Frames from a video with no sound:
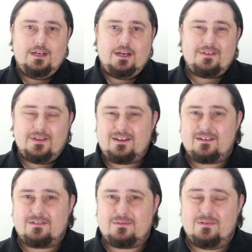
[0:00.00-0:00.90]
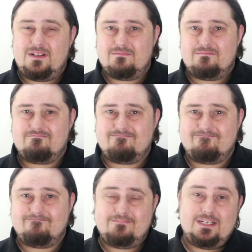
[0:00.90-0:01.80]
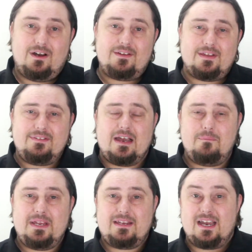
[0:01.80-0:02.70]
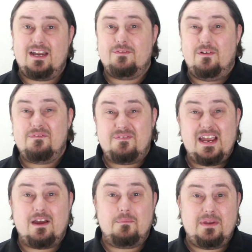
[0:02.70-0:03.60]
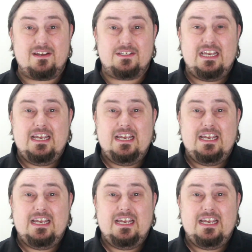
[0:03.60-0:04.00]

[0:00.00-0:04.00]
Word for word: I think, well, you know, I think that would be kind of unfair because